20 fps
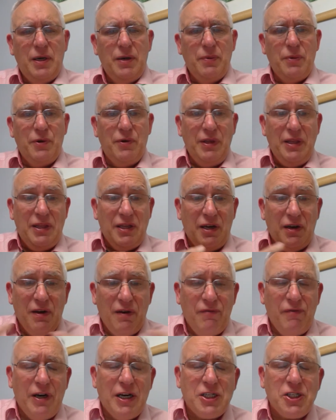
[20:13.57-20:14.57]
We read there
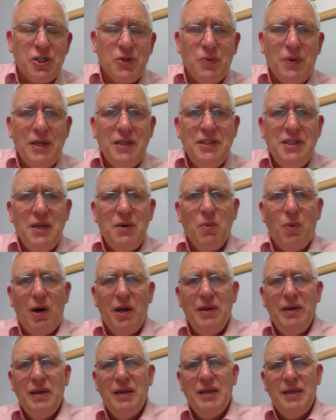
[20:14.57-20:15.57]
in verse
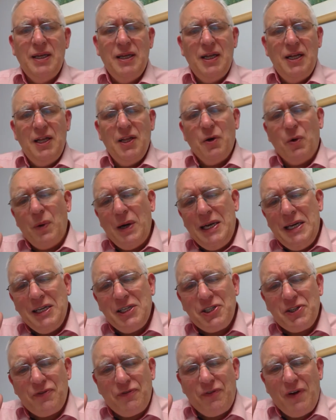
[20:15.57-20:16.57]
21, when
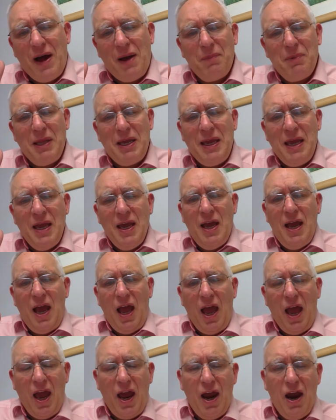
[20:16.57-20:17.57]
his family
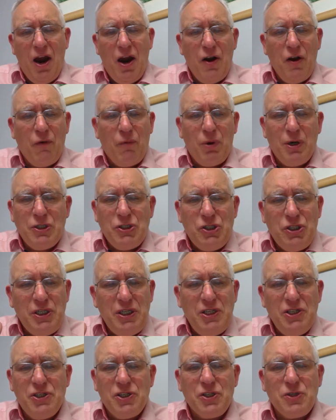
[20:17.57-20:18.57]
heard of what
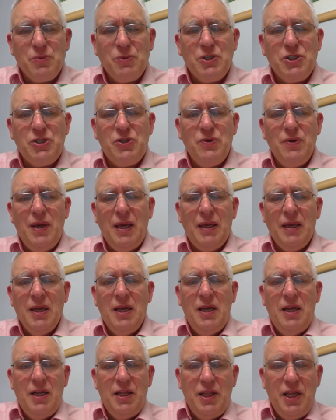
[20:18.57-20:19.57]
Jesus was doing,
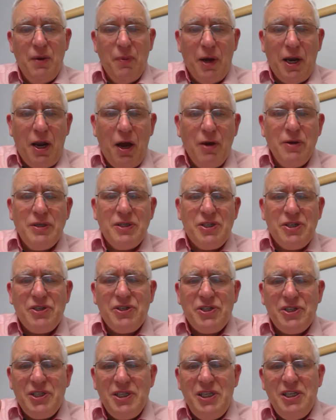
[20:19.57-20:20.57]
they went out to
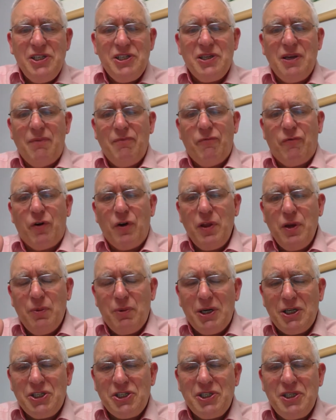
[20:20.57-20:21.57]
seize him, for they
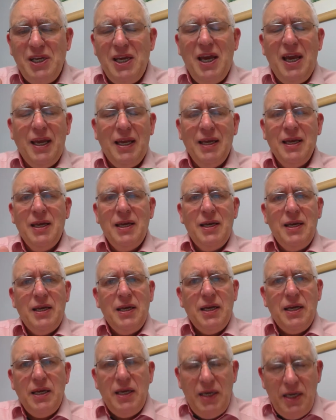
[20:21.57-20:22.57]
were saying,
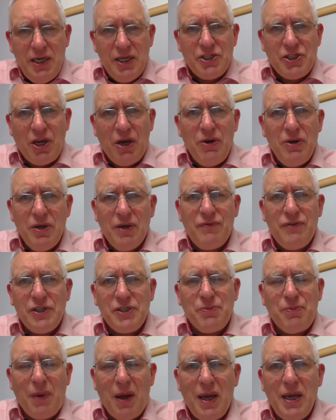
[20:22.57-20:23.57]
he is out of
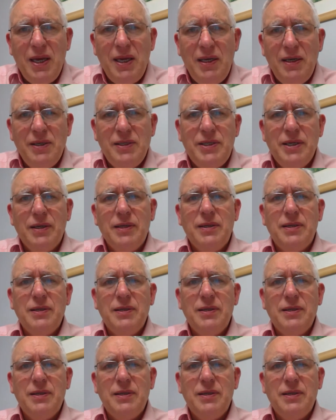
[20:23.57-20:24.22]
his mind.